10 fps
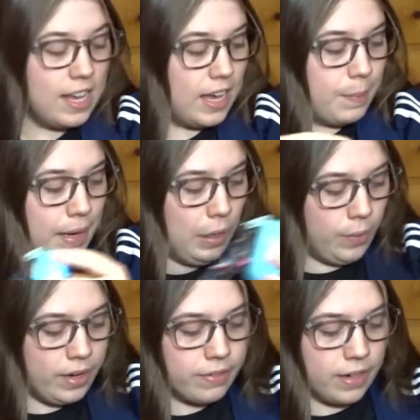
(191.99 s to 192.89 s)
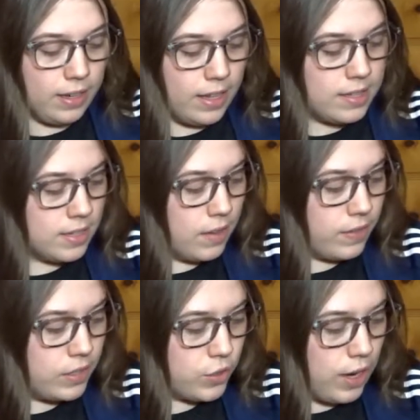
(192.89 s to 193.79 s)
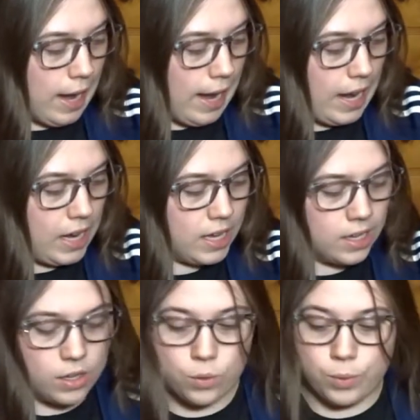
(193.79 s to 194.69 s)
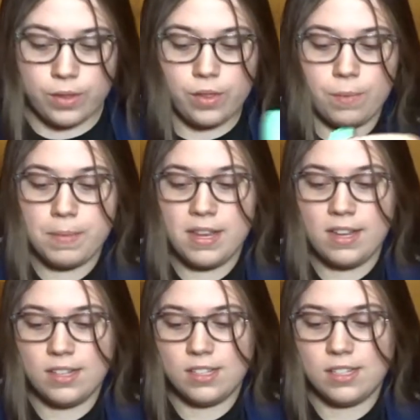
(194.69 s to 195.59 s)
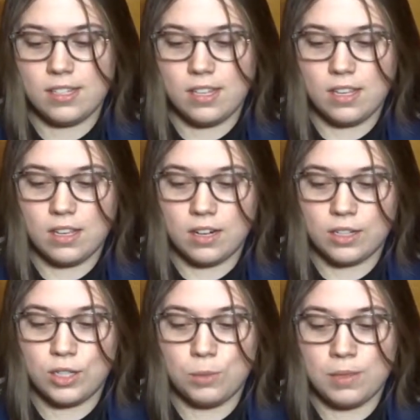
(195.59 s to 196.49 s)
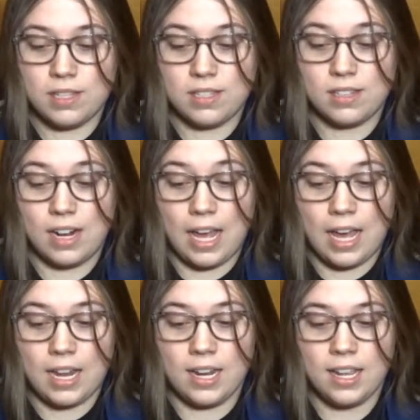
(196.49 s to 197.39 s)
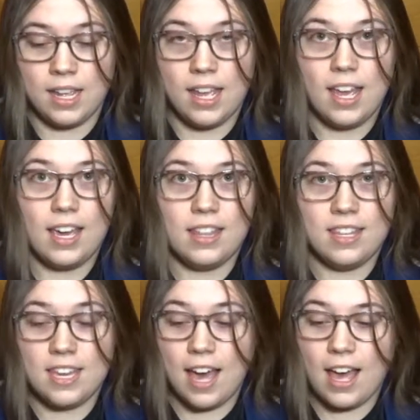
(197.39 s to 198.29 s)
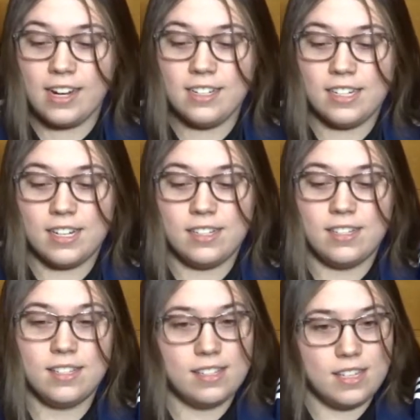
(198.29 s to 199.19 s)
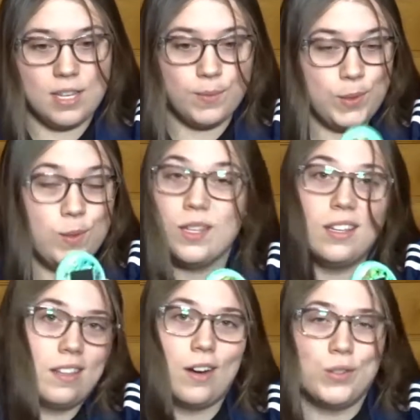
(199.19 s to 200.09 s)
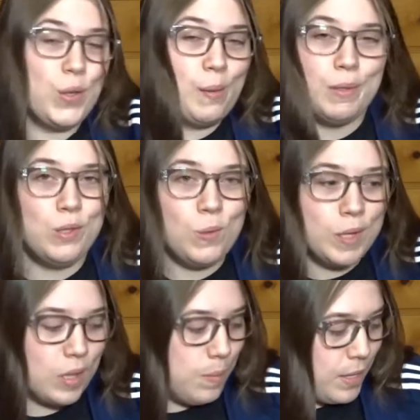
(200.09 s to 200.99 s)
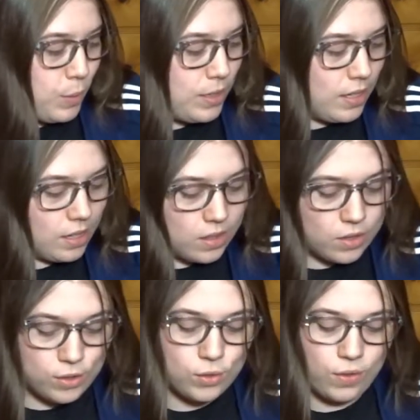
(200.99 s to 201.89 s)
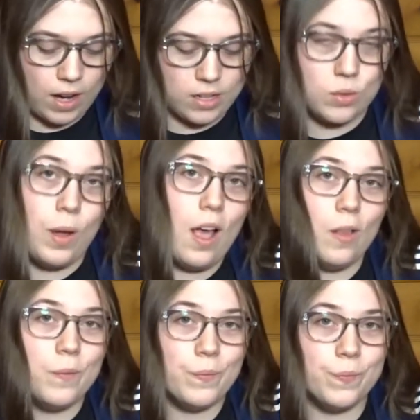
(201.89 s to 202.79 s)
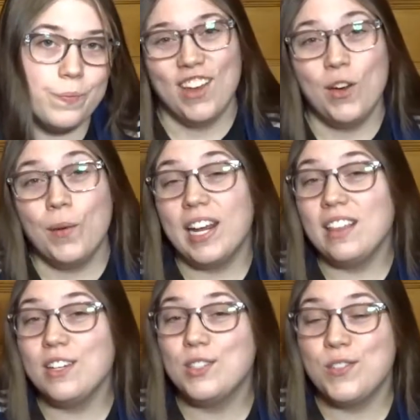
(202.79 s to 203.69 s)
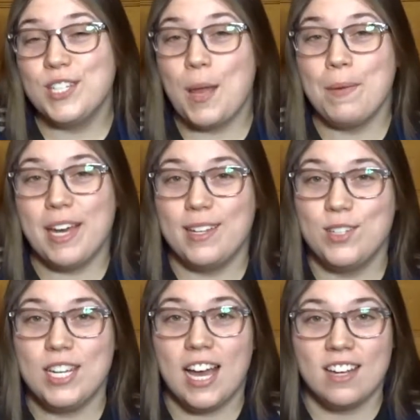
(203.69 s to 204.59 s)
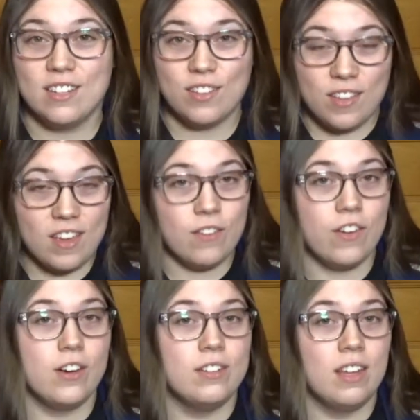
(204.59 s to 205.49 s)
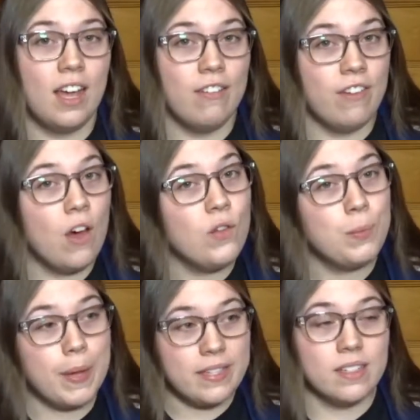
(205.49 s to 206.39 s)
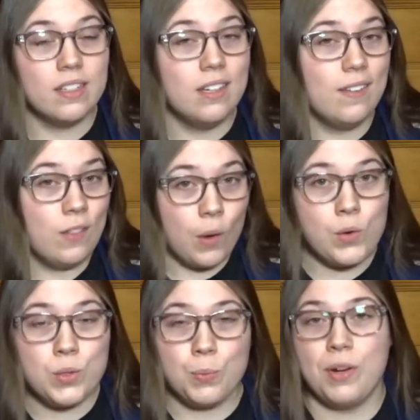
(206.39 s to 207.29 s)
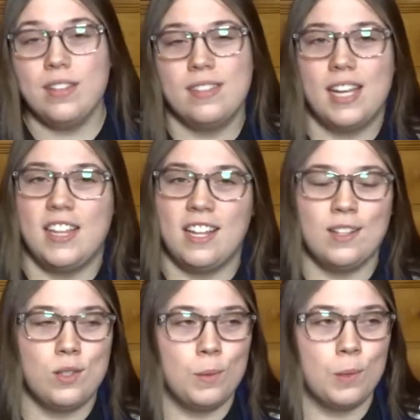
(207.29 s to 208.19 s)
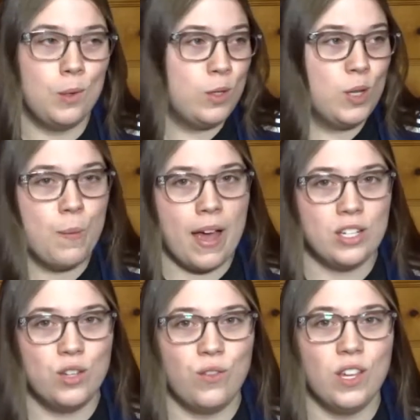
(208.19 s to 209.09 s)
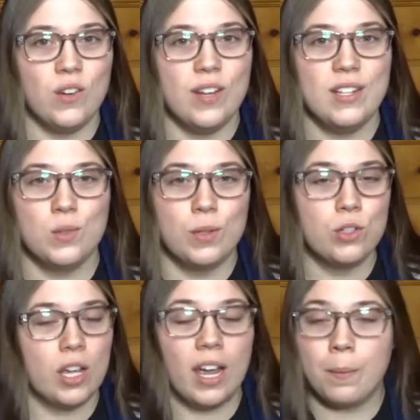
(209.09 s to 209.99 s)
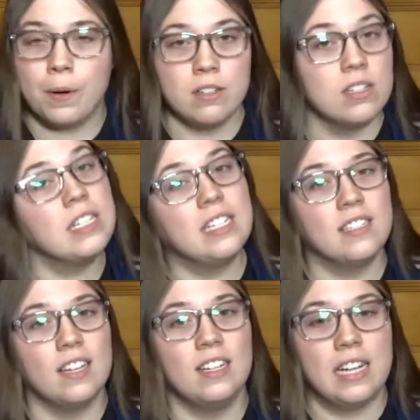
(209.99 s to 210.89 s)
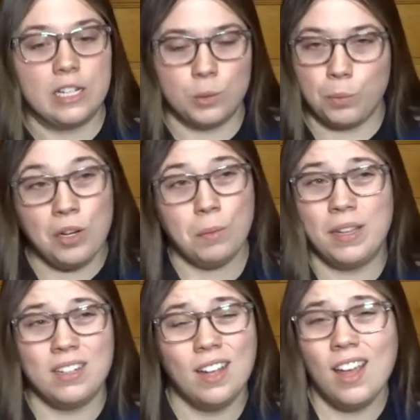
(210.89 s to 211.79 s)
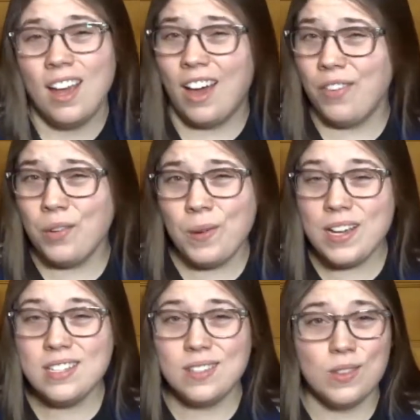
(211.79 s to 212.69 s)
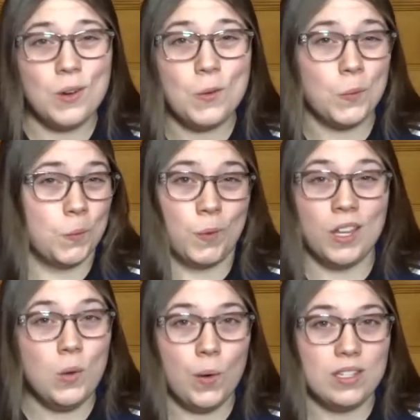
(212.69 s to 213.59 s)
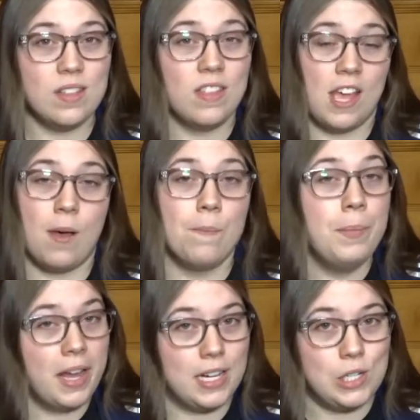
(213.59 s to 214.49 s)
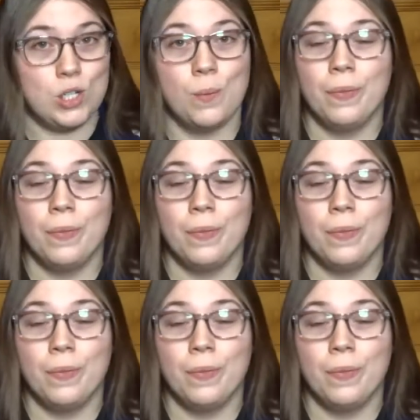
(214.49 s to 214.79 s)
However, let's give it a try with the meats, or excuse me, this is an on. And the on does seem to sit in there, so I'm assuming the meats would sit in there just fine as well. When I looked for Tamagotchi on Thingiverse, I found basically those prints and then some Kuchi Pachi figurines, which I personally decided not to print, but otherwise there really wasn't that much.